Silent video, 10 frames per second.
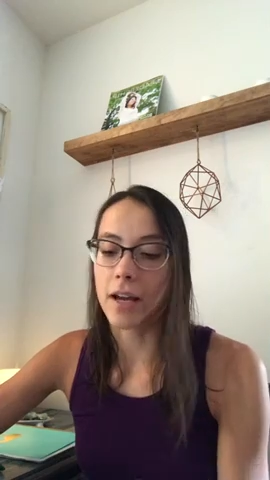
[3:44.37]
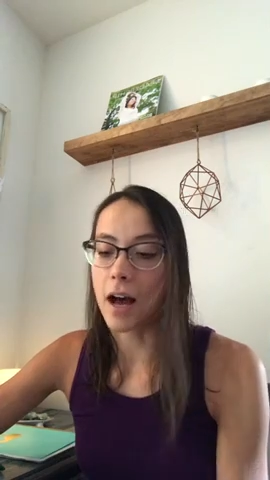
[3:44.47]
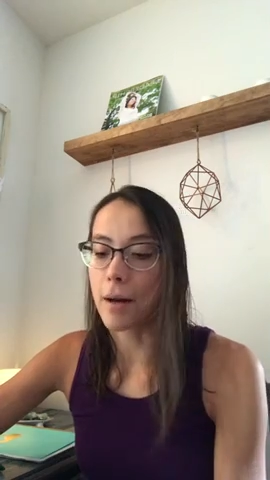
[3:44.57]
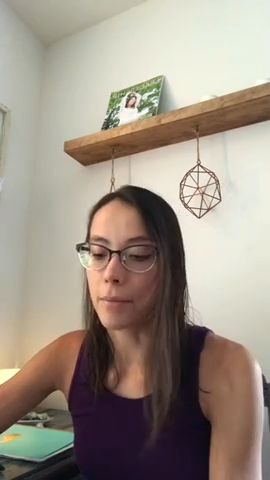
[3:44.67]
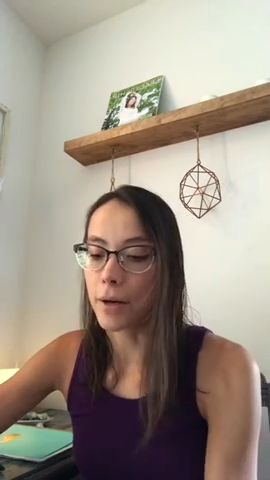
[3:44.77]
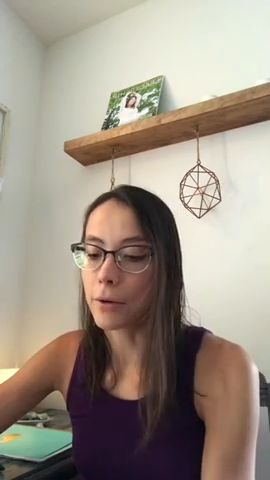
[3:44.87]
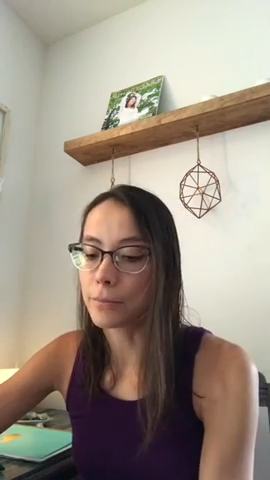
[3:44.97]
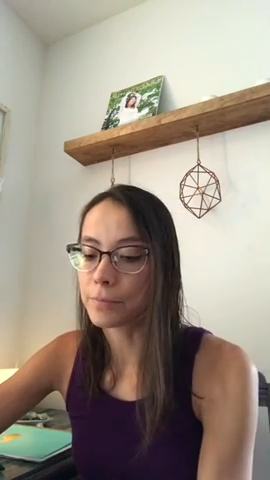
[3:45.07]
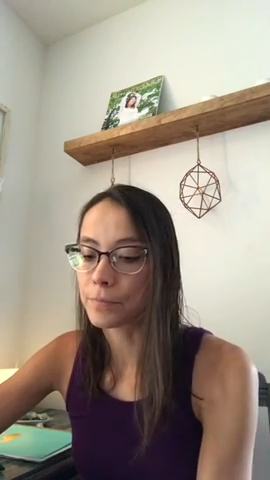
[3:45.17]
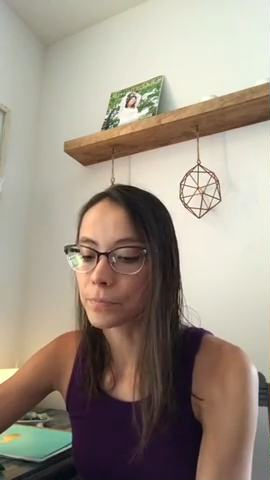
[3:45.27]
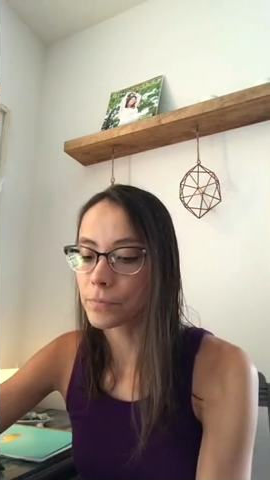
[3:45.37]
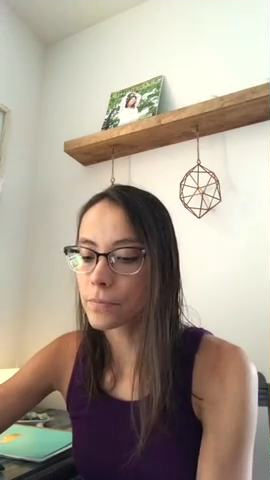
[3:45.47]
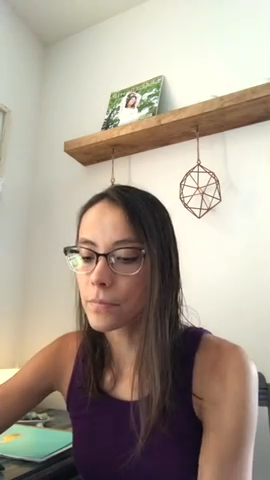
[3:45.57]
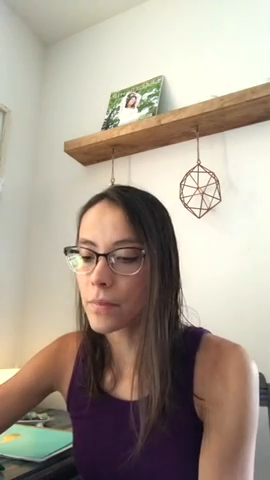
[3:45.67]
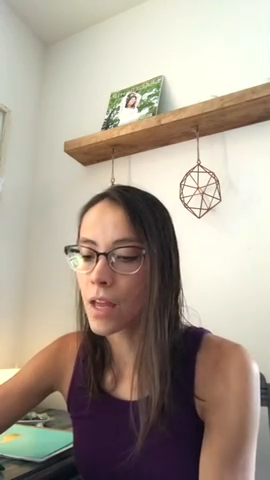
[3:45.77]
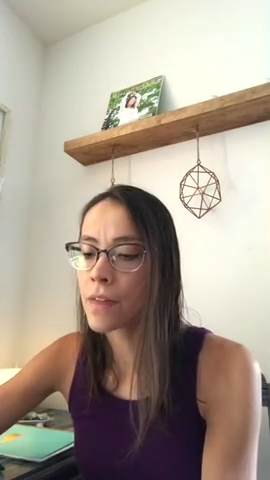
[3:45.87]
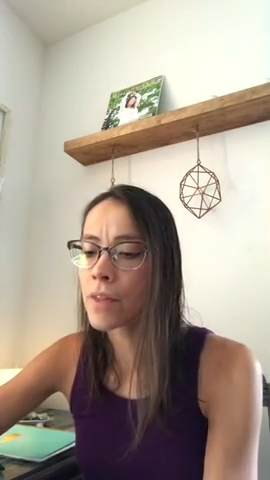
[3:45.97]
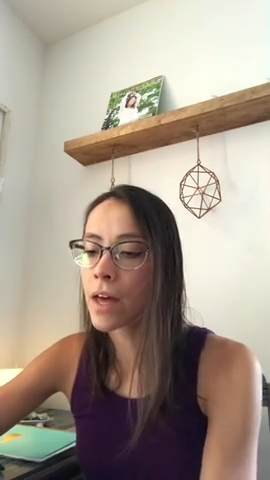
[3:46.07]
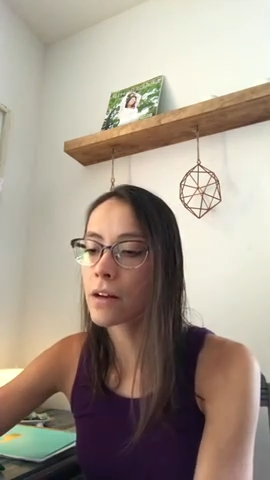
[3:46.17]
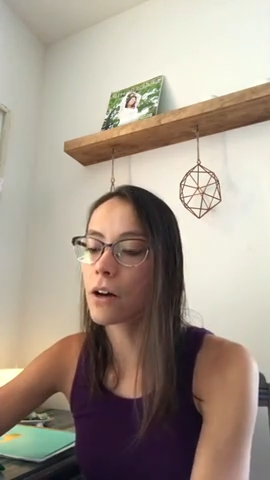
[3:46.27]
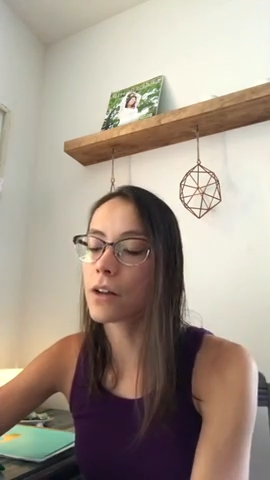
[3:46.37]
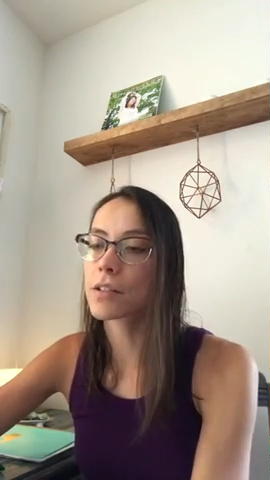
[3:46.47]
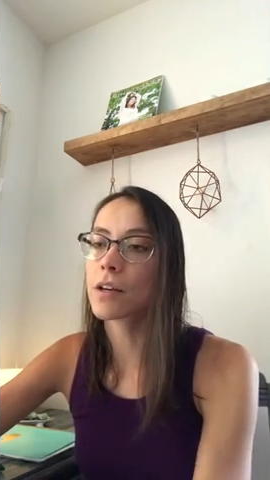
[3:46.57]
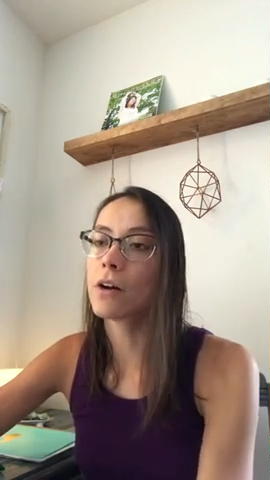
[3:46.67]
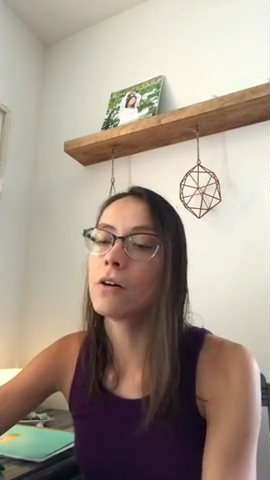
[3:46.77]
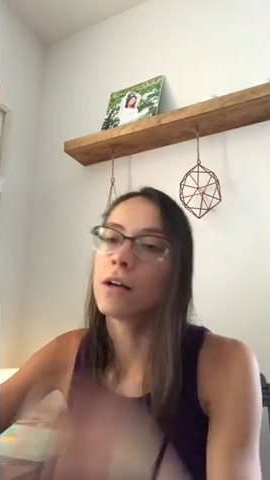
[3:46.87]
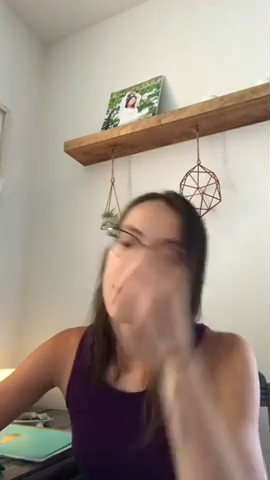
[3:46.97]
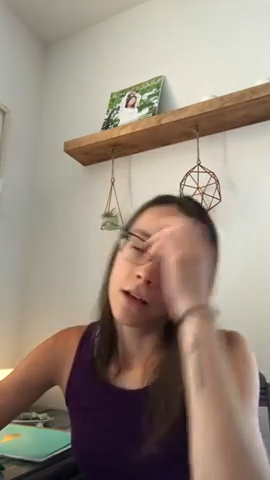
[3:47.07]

combo. And then also,